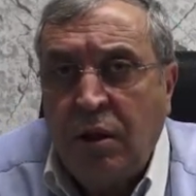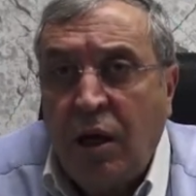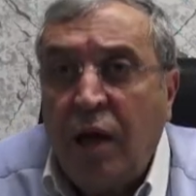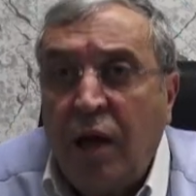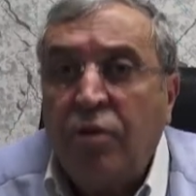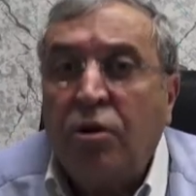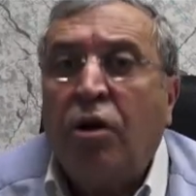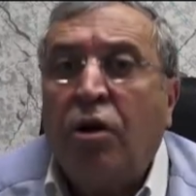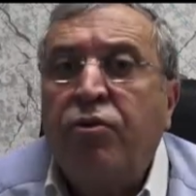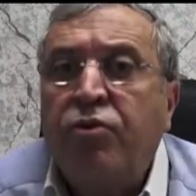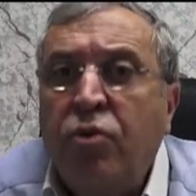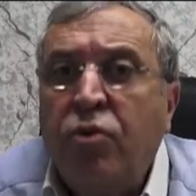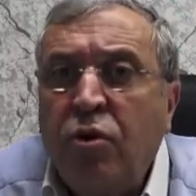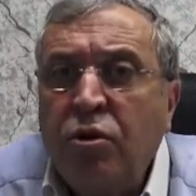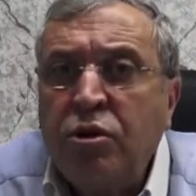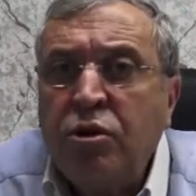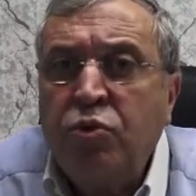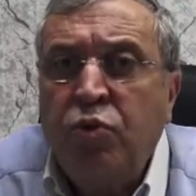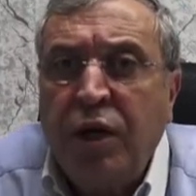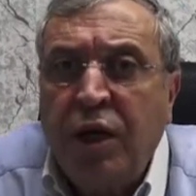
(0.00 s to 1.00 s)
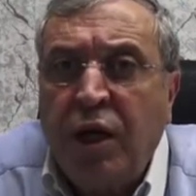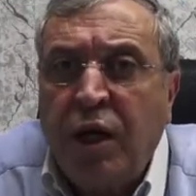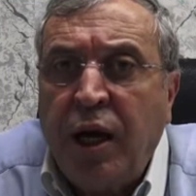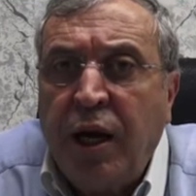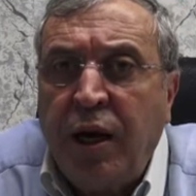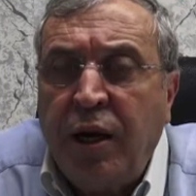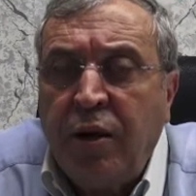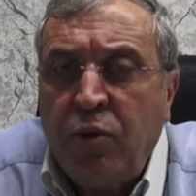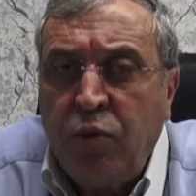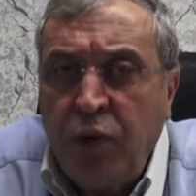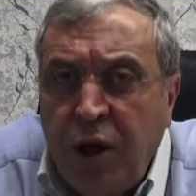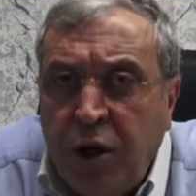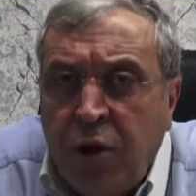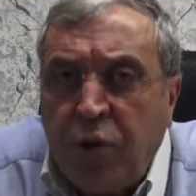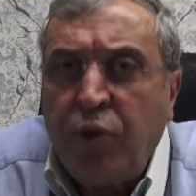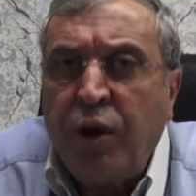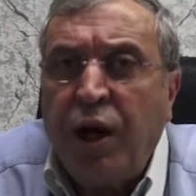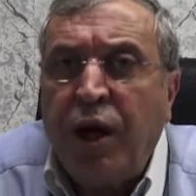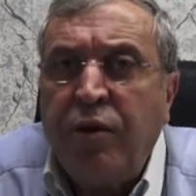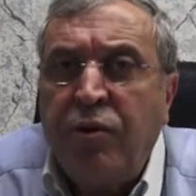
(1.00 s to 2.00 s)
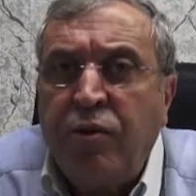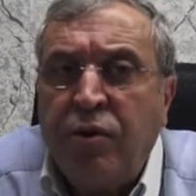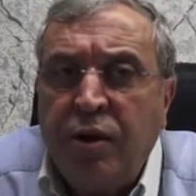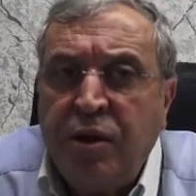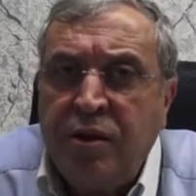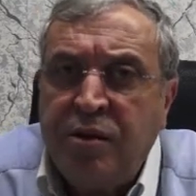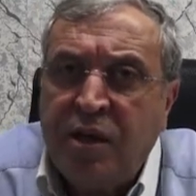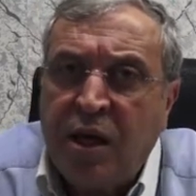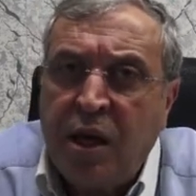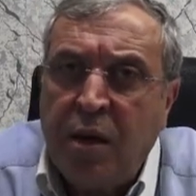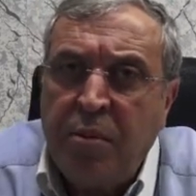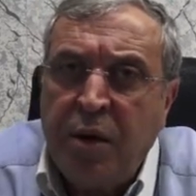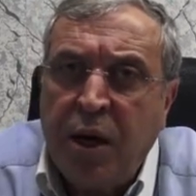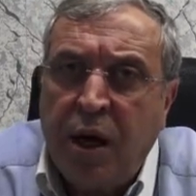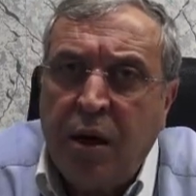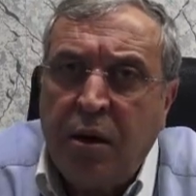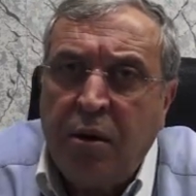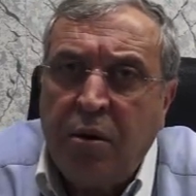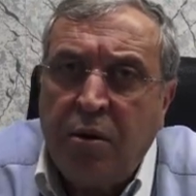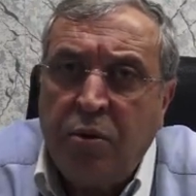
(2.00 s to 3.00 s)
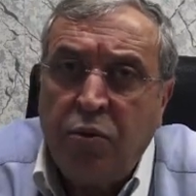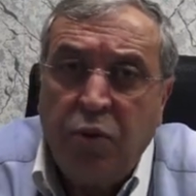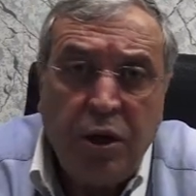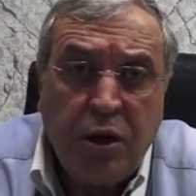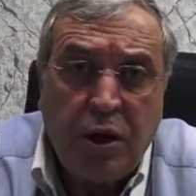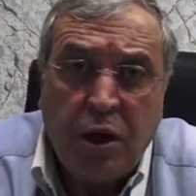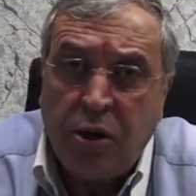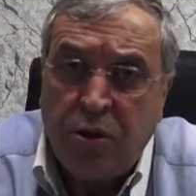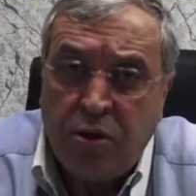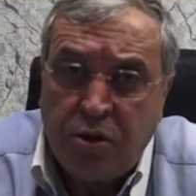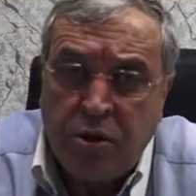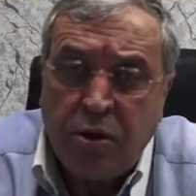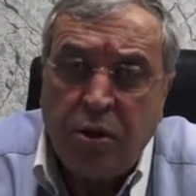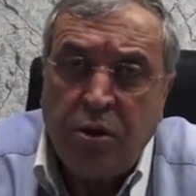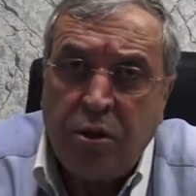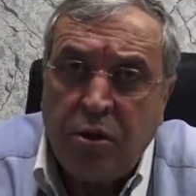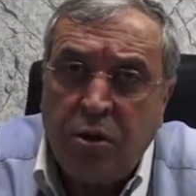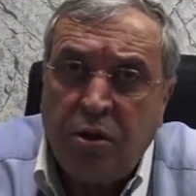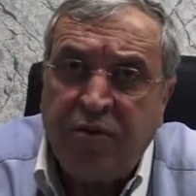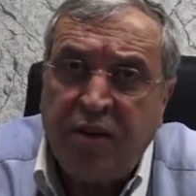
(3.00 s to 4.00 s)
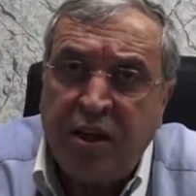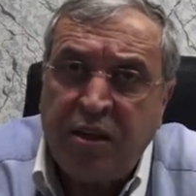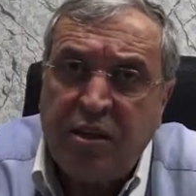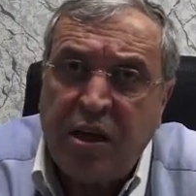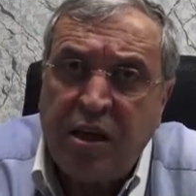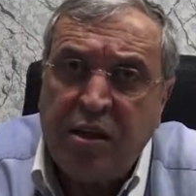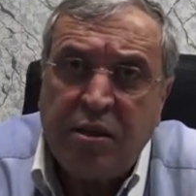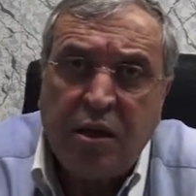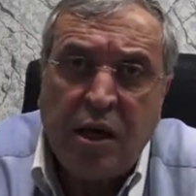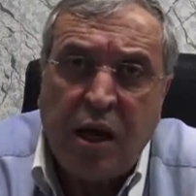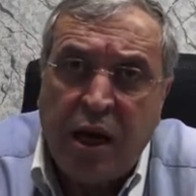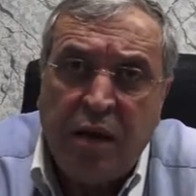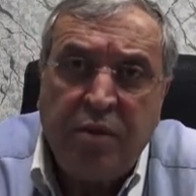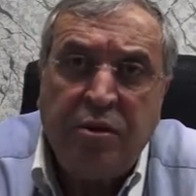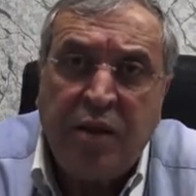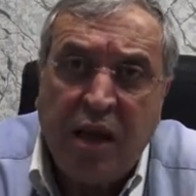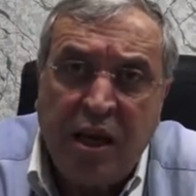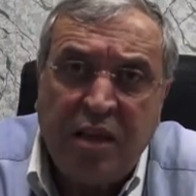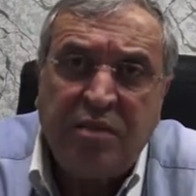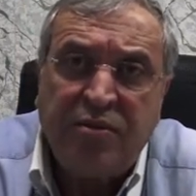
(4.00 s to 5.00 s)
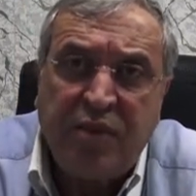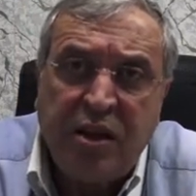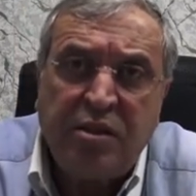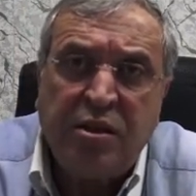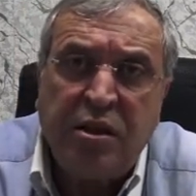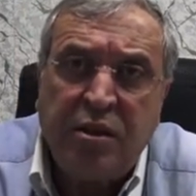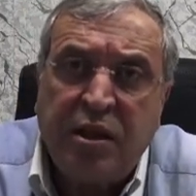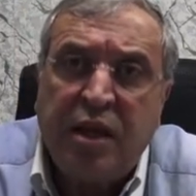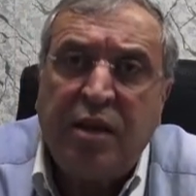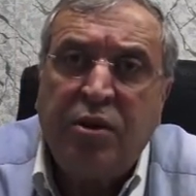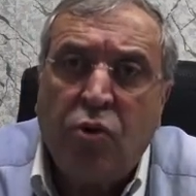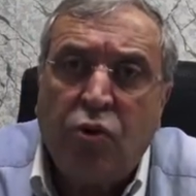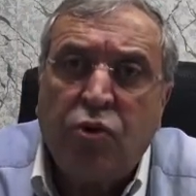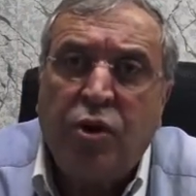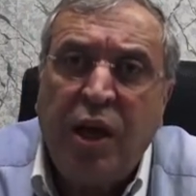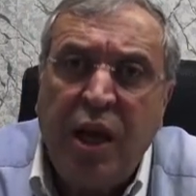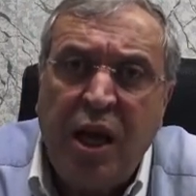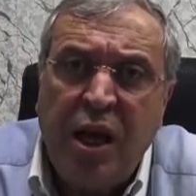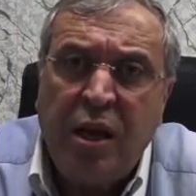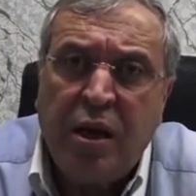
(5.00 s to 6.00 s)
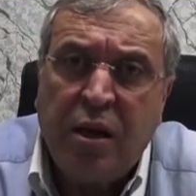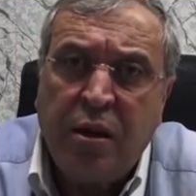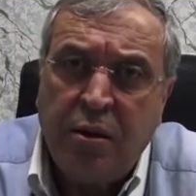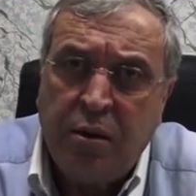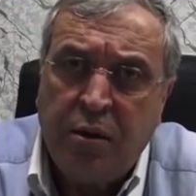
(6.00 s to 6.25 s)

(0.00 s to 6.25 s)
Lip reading: And of course we create an ischemia. We cut the vessels, and these vessels, they don't heal.